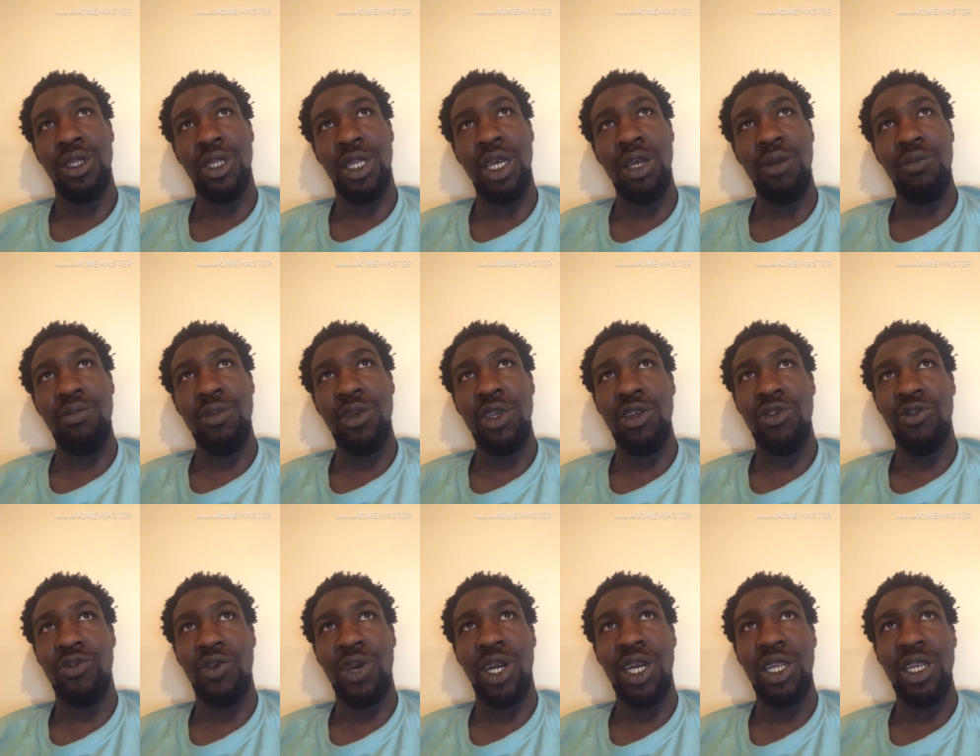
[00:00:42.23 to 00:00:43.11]
That
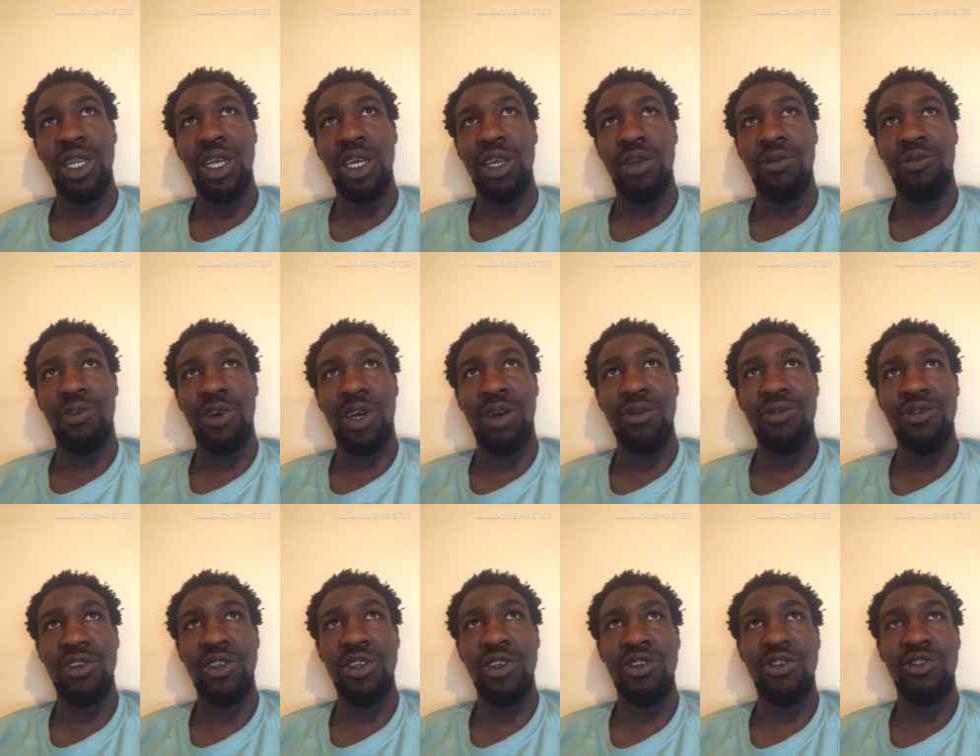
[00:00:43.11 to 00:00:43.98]
means right now the
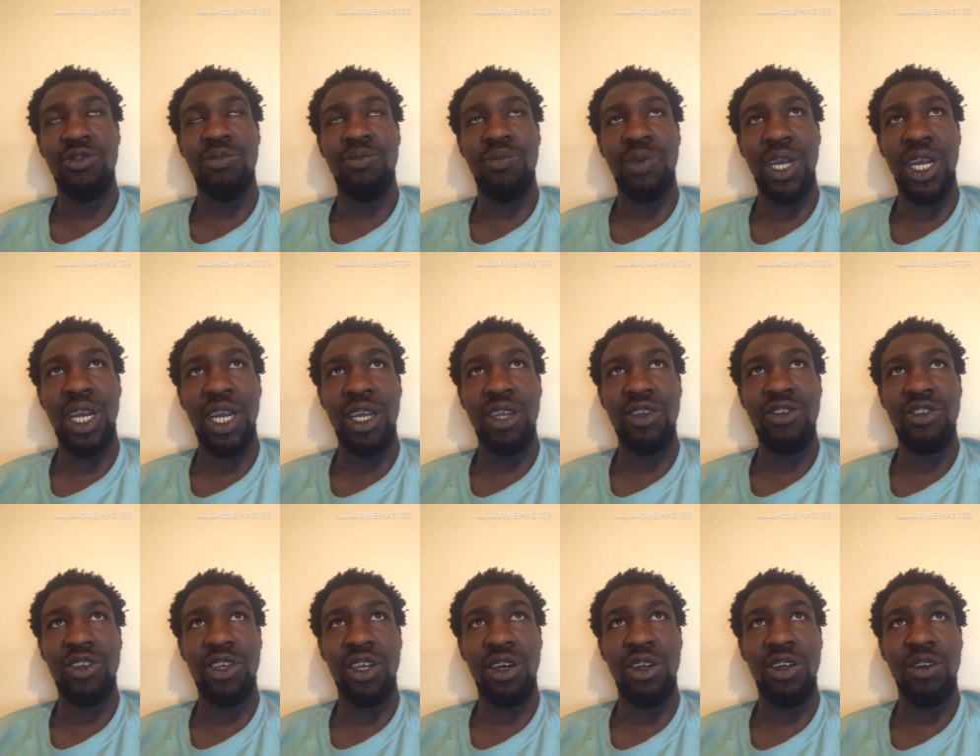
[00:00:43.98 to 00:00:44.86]
prophecies
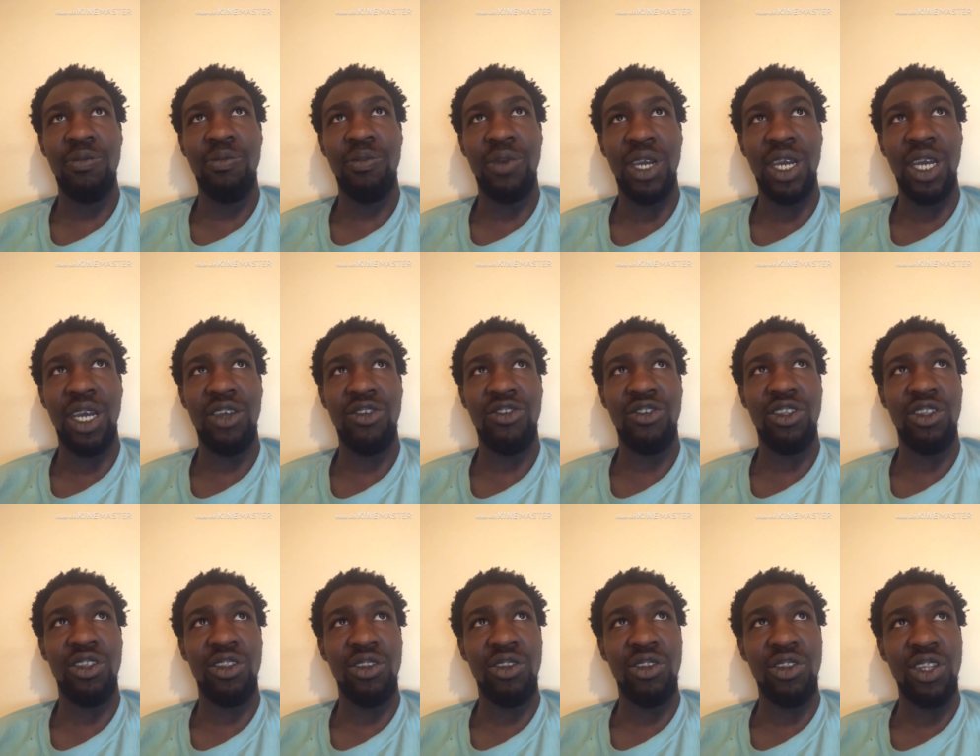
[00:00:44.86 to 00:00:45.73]
past come to pass,
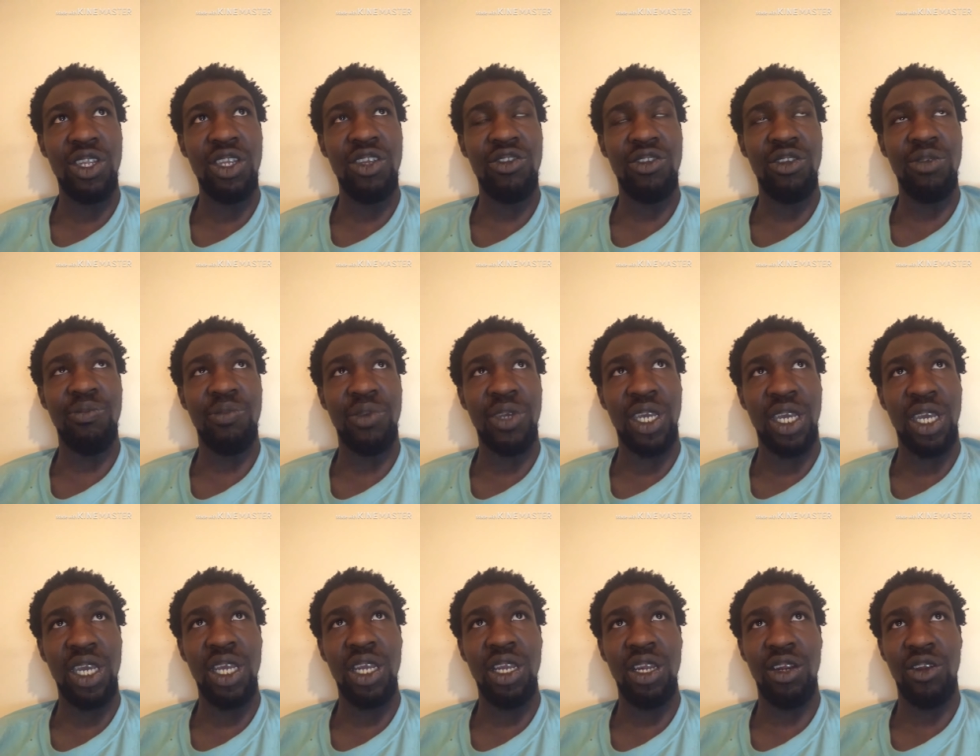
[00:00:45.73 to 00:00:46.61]
and this is the
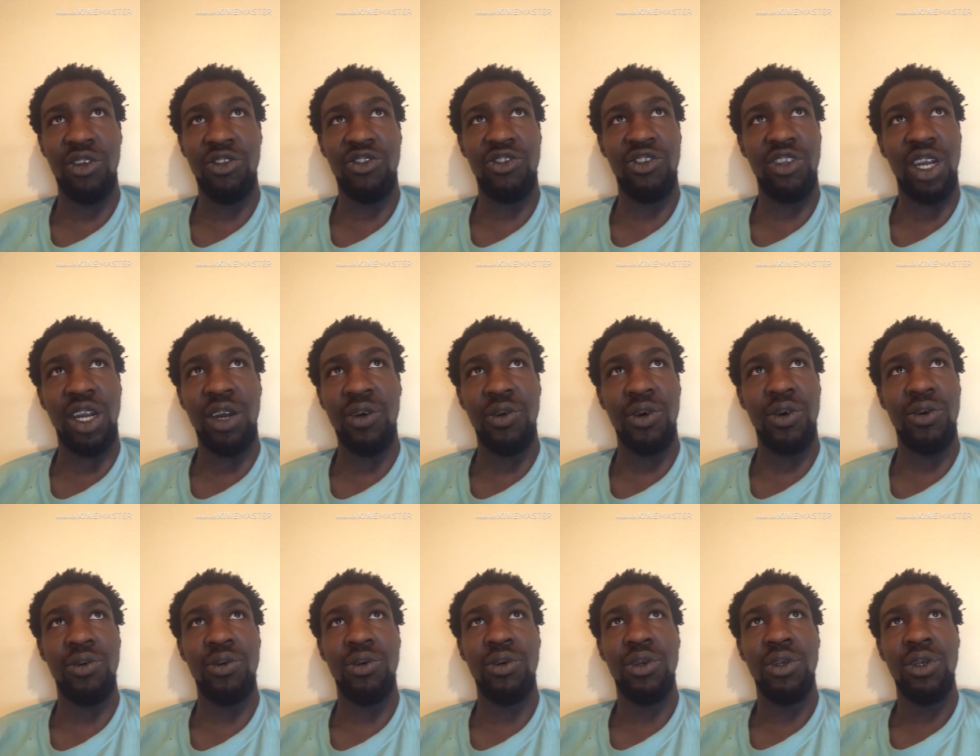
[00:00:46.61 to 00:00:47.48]
beginning of
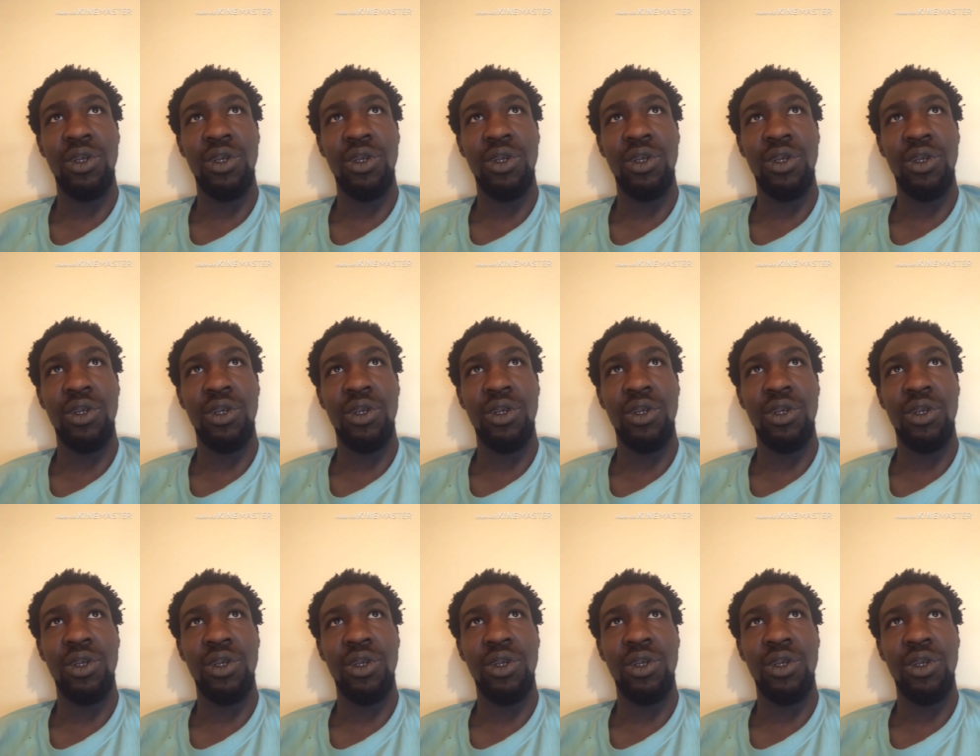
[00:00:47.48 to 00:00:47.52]
sorrow.